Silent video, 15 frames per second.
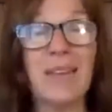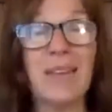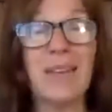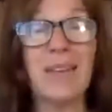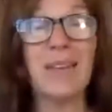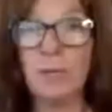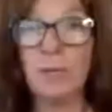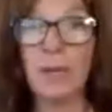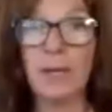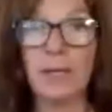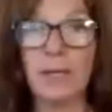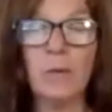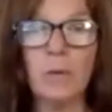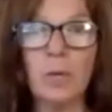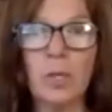
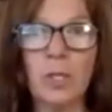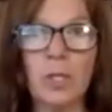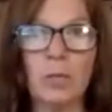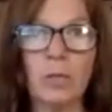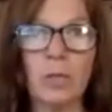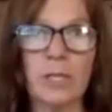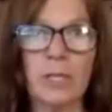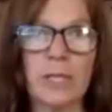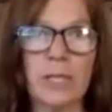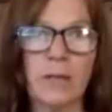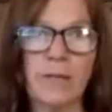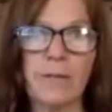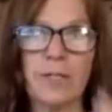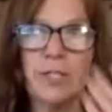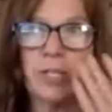Amanda, we're going to really dive
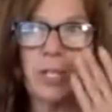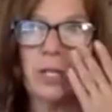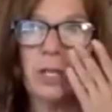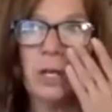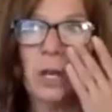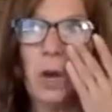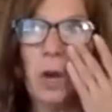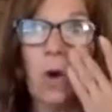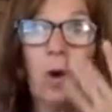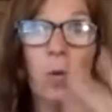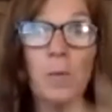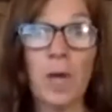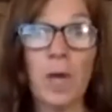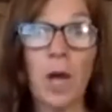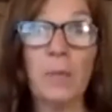into
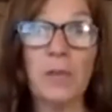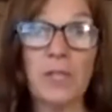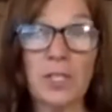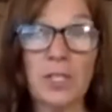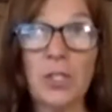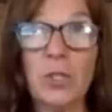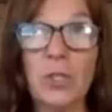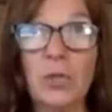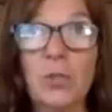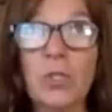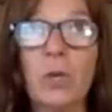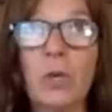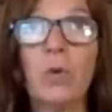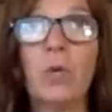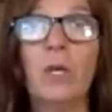homeopathy too.
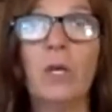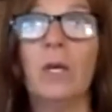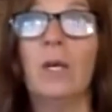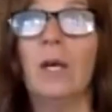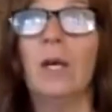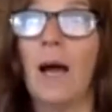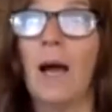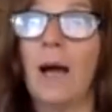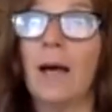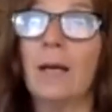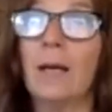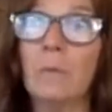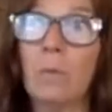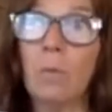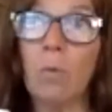So
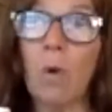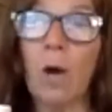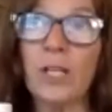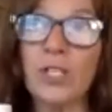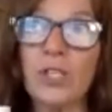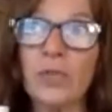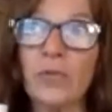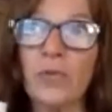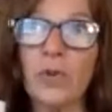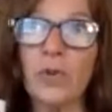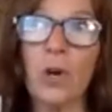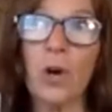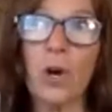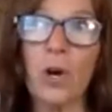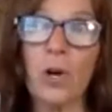watch
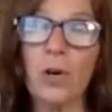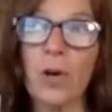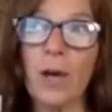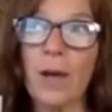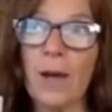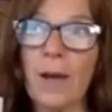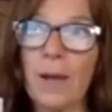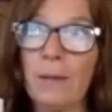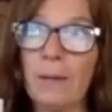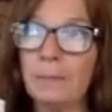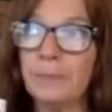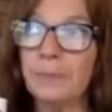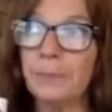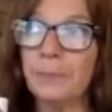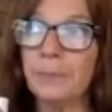for our
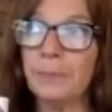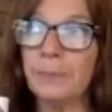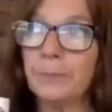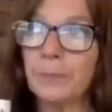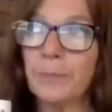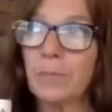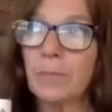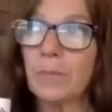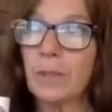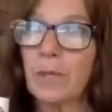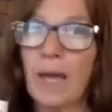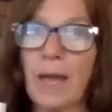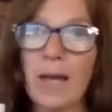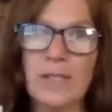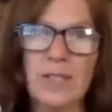
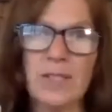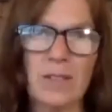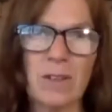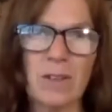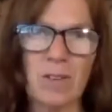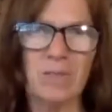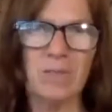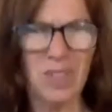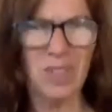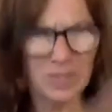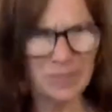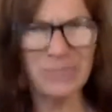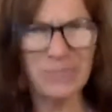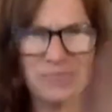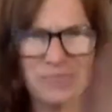our
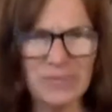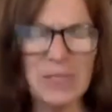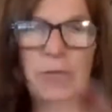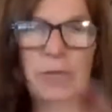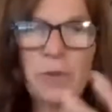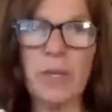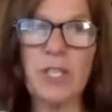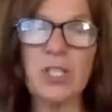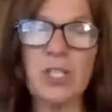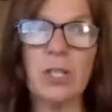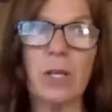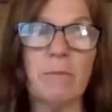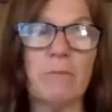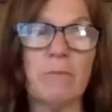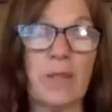information
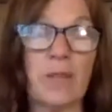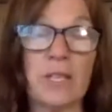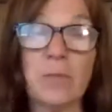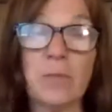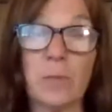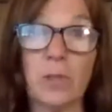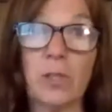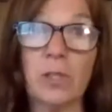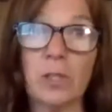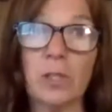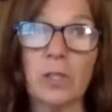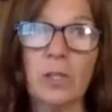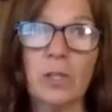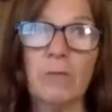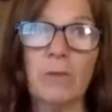on Facebook.
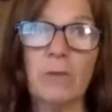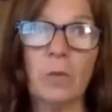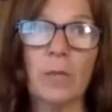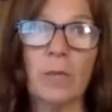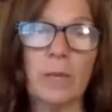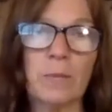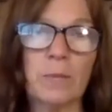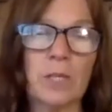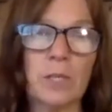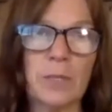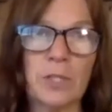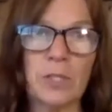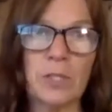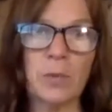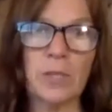Or when I'm going to
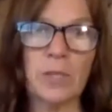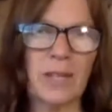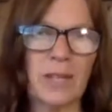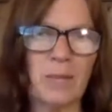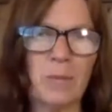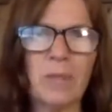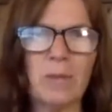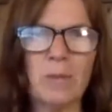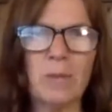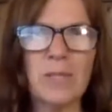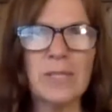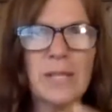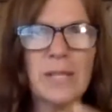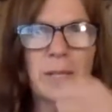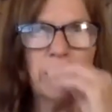be doing that. What
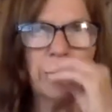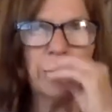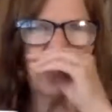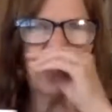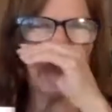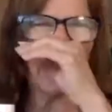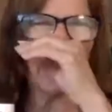date am I doing that?